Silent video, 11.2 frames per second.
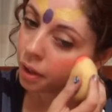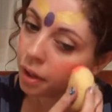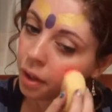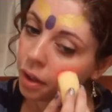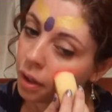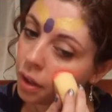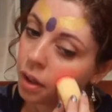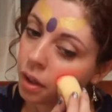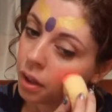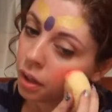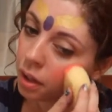
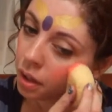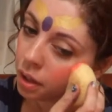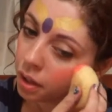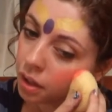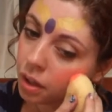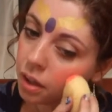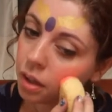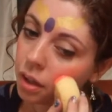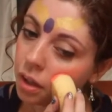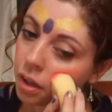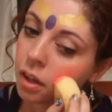
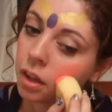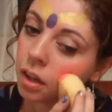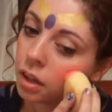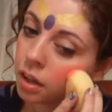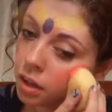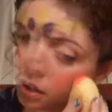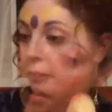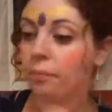[no speech]